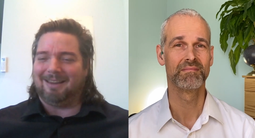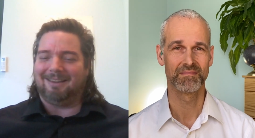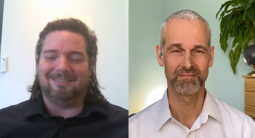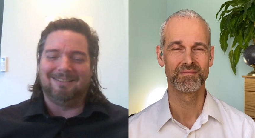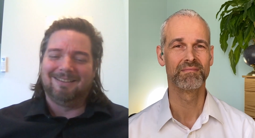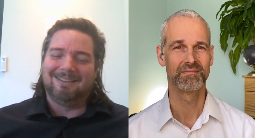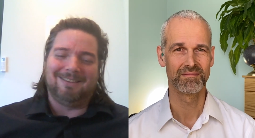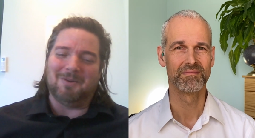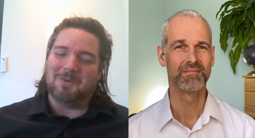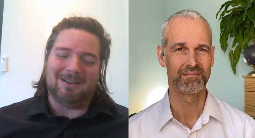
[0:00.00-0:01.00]
Speaker 1: and
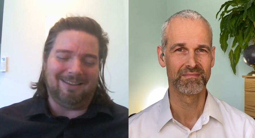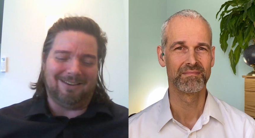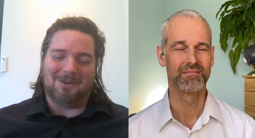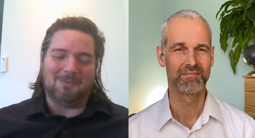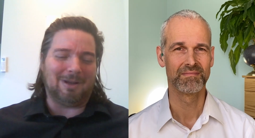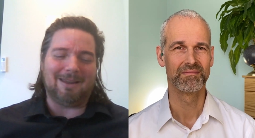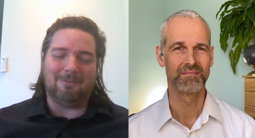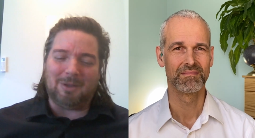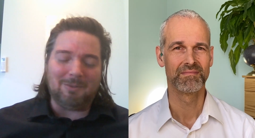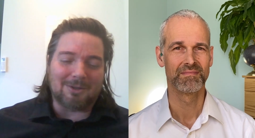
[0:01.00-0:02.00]
they want, but
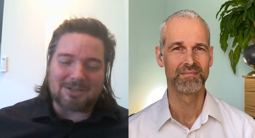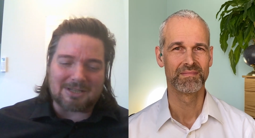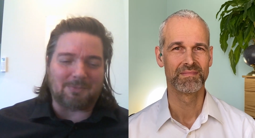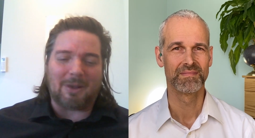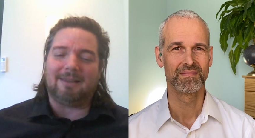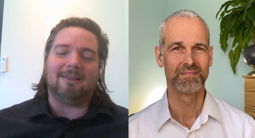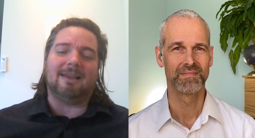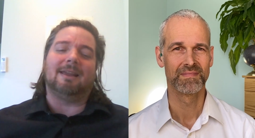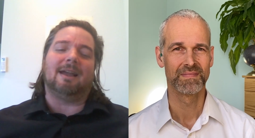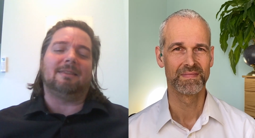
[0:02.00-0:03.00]
if people are just
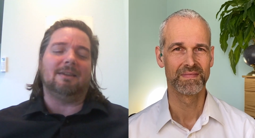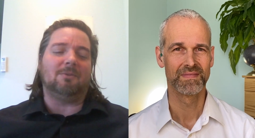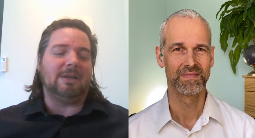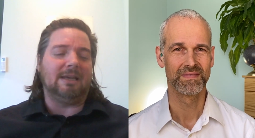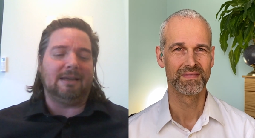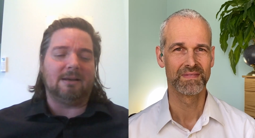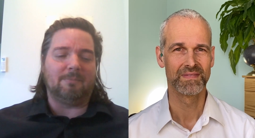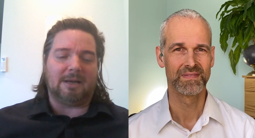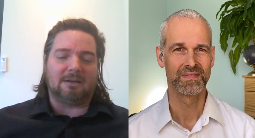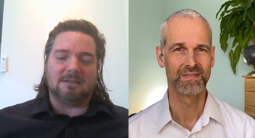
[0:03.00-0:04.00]
speculating, I think we needed a
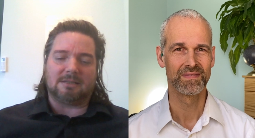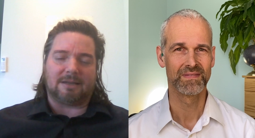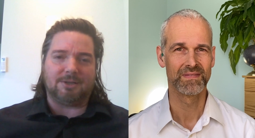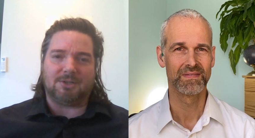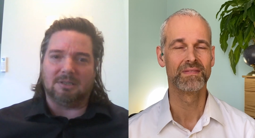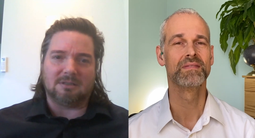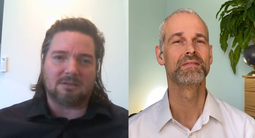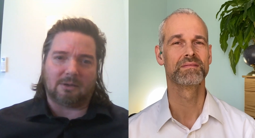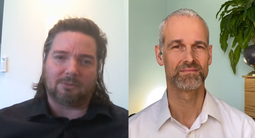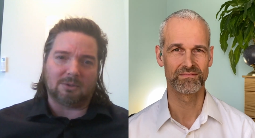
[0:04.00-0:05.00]
better discussion.
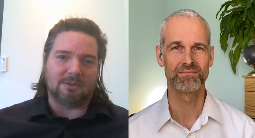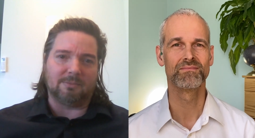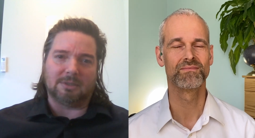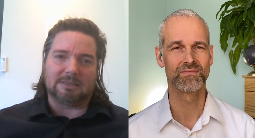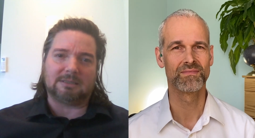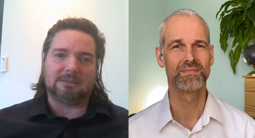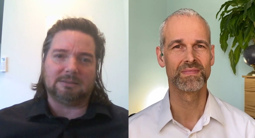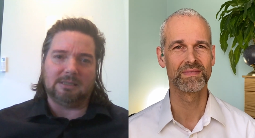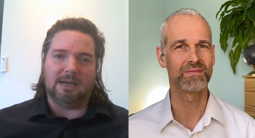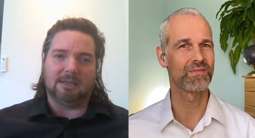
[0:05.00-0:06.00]
So I wrote the book.
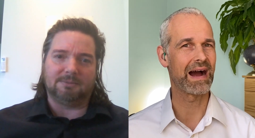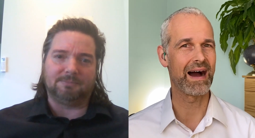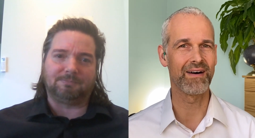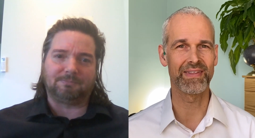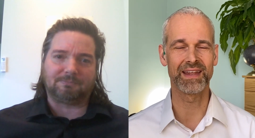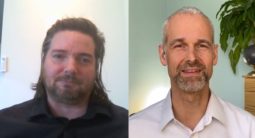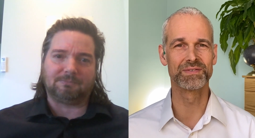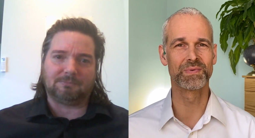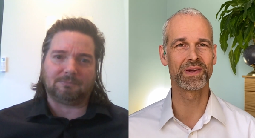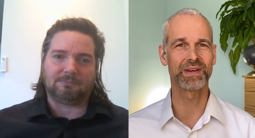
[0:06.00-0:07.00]
Speaker 2: Yeah. Wow, that
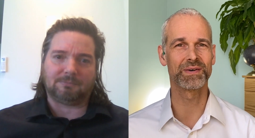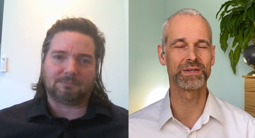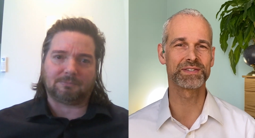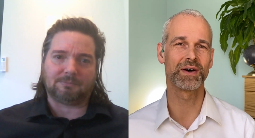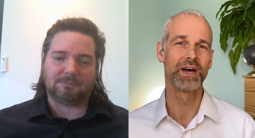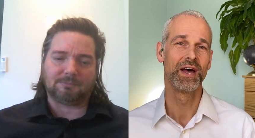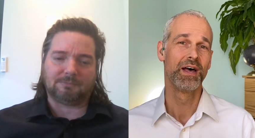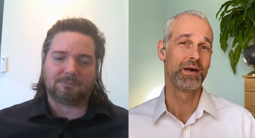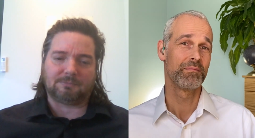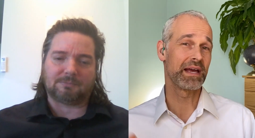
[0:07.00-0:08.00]
is really cool. So
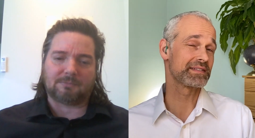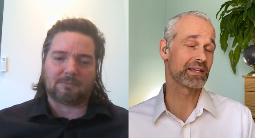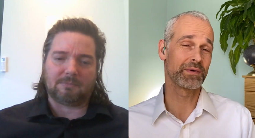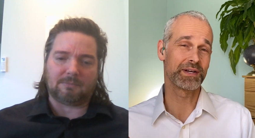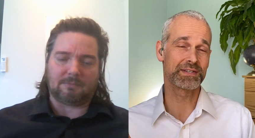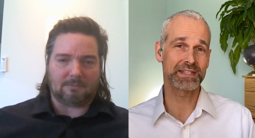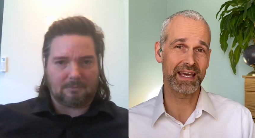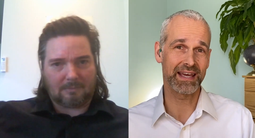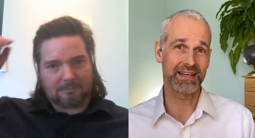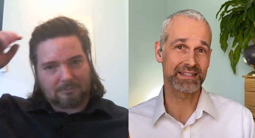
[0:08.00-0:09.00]
basically what you're
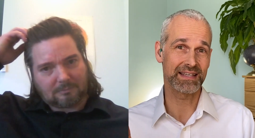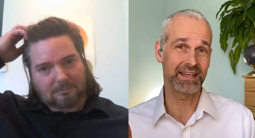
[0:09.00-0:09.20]
saying is,